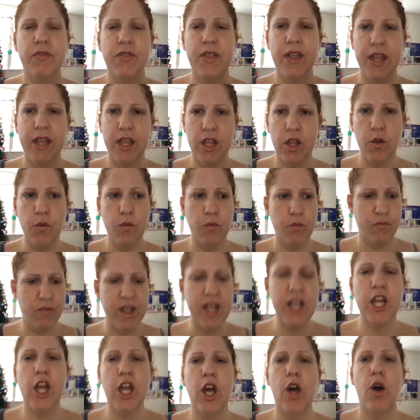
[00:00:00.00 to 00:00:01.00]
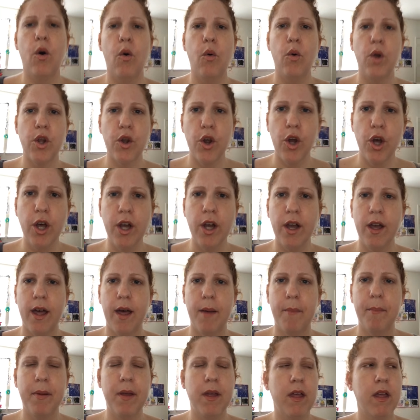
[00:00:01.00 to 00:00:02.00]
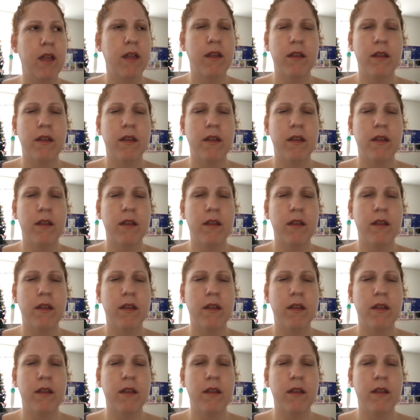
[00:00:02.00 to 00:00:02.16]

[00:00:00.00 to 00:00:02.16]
that you video your hookup.